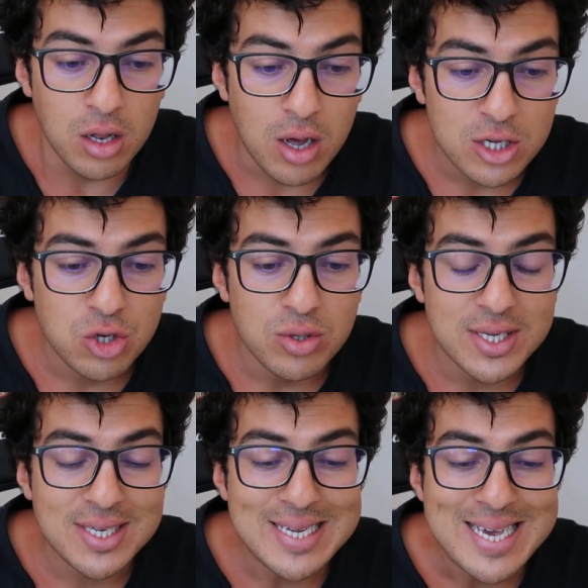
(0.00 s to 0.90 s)
The lawsuit
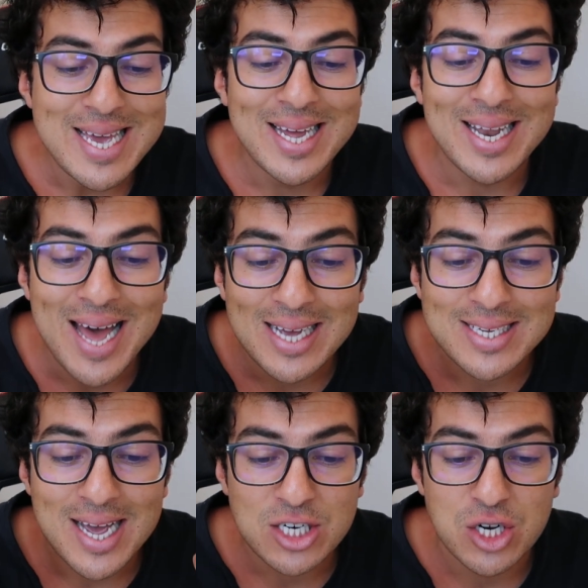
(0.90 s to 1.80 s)
is seeking
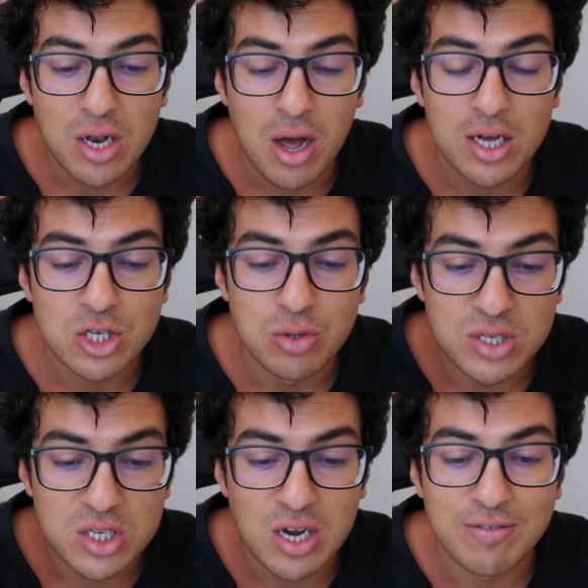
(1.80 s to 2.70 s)
class action lawsuit
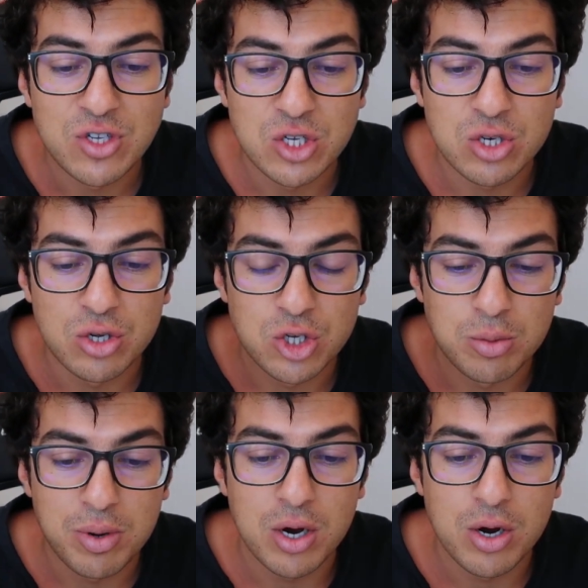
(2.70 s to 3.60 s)
in San Francisco
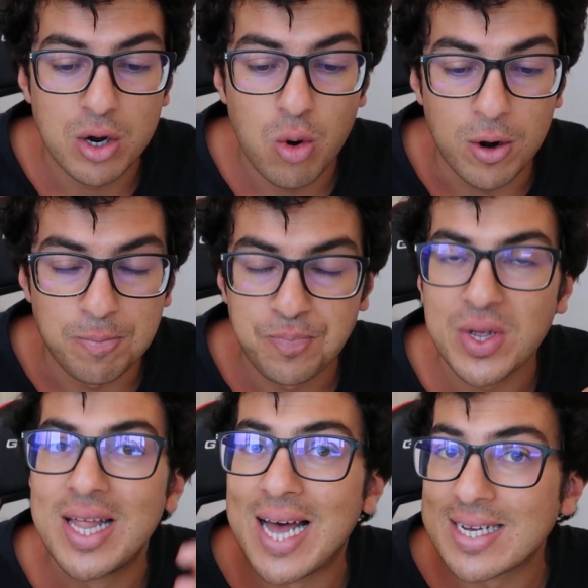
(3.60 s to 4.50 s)
Superior Court.
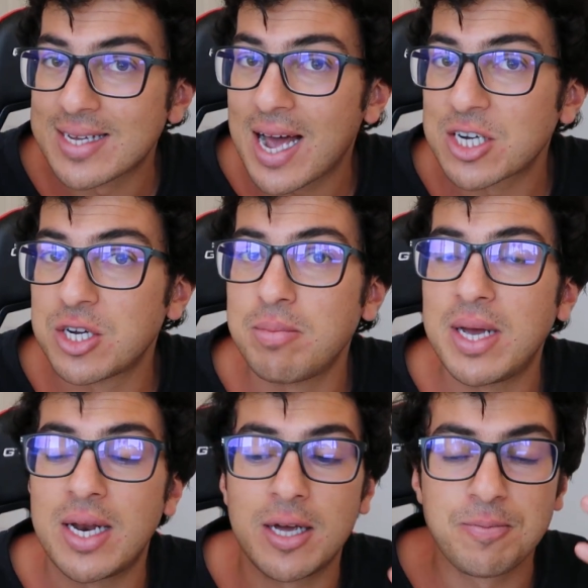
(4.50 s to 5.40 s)
Class action
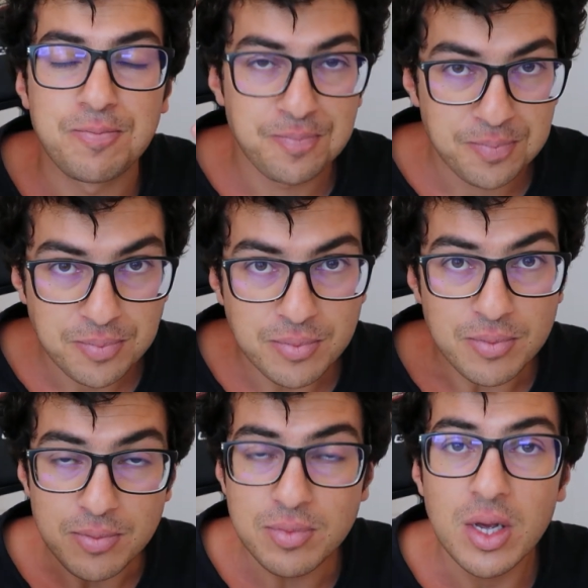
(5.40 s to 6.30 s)
meaning
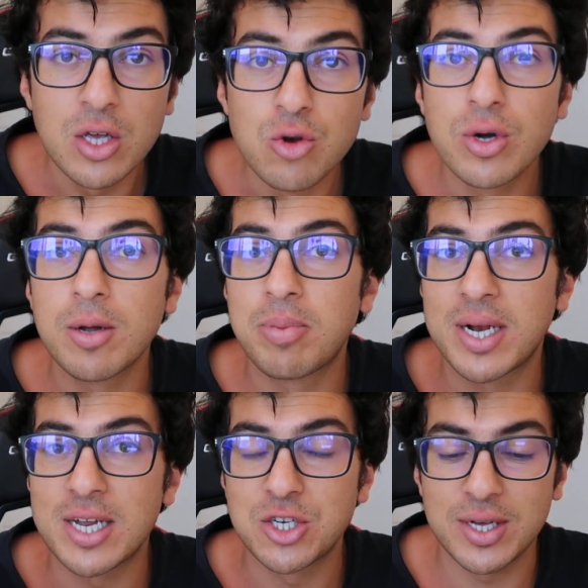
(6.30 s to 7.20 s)
you could
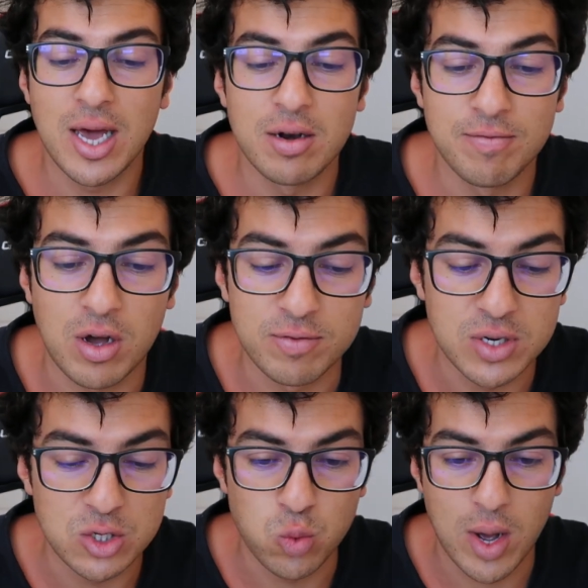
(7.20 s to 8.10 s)
potentially get
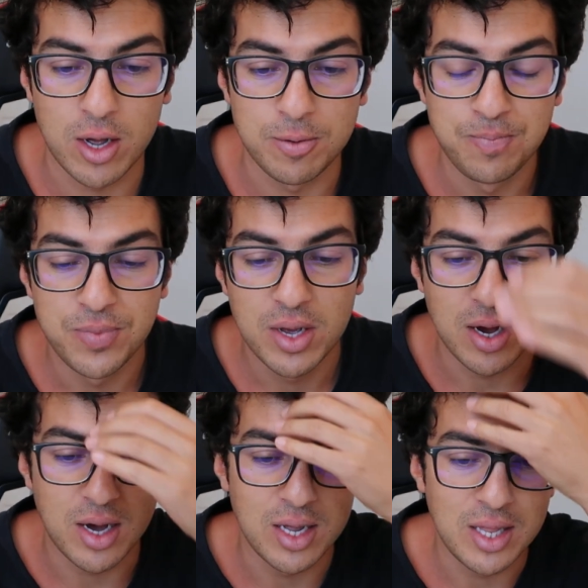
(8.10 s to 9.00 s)
involved as well.
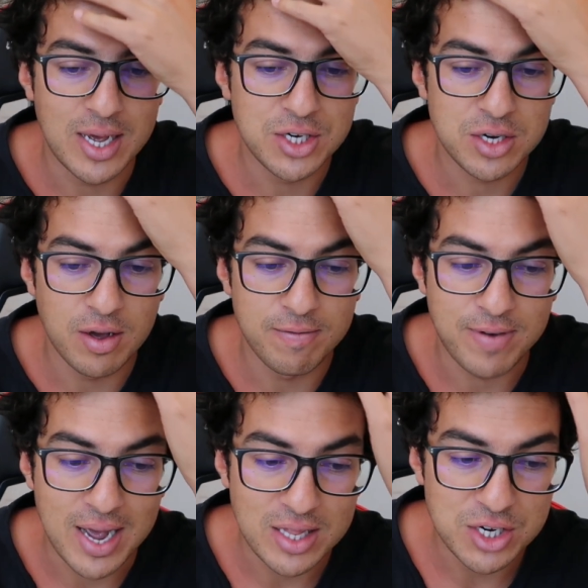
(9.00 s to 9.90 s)
Uh, alleged
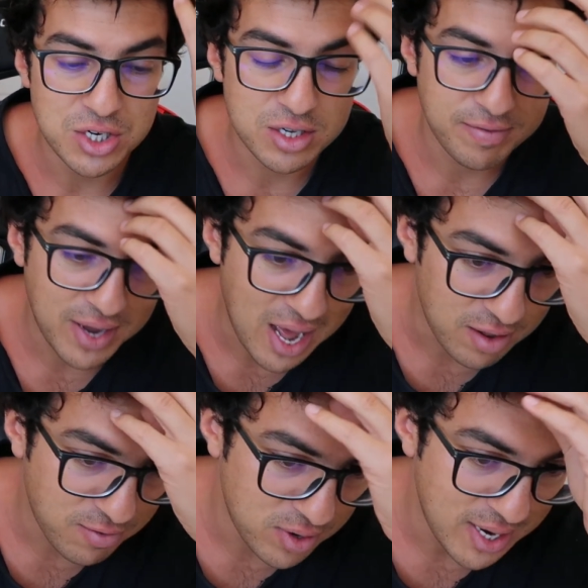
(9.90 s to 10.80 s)
violations of
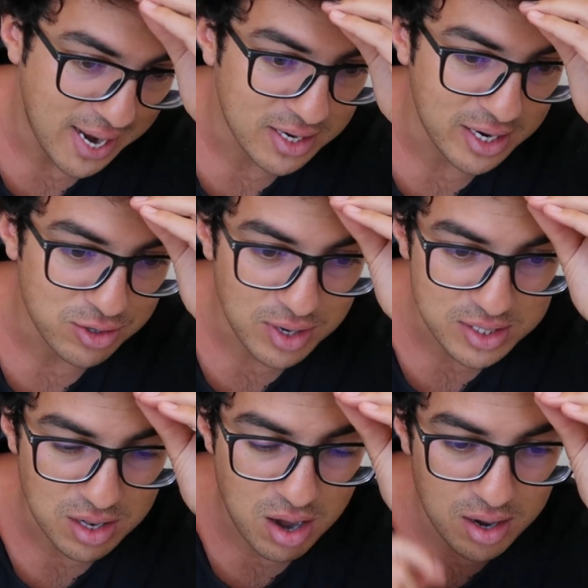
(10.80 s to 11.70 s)
California
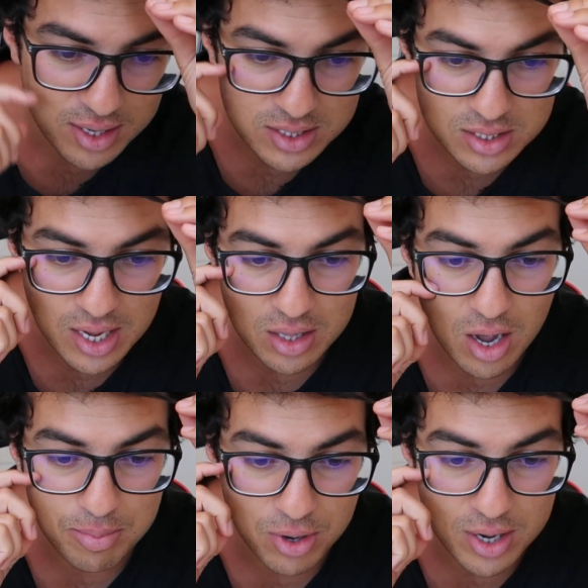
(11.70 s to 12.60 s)
antitrust law and state
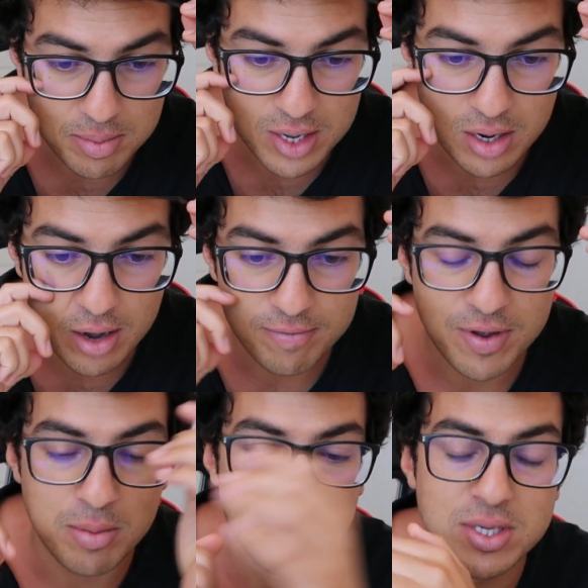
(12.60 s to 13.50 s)
law prohibiting
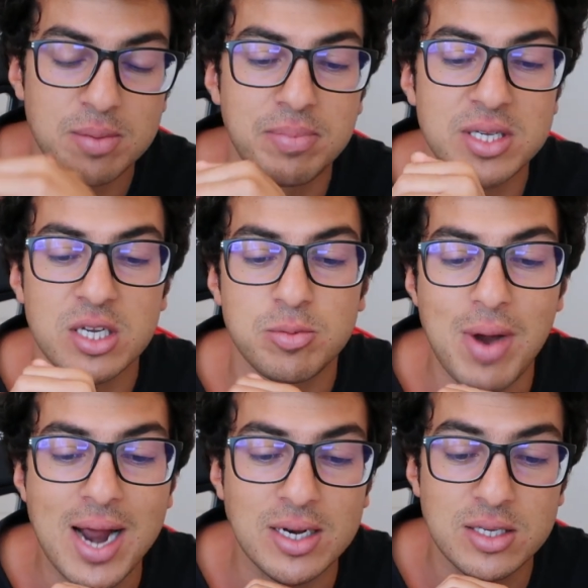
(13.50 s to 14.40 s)
unfair business
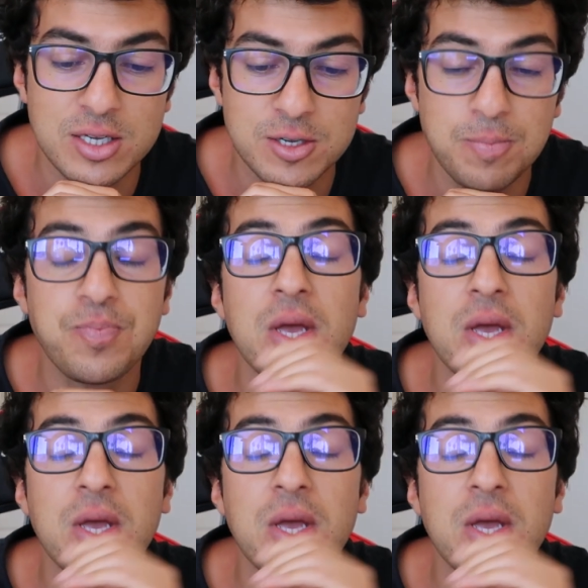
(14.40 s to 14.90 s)
practices,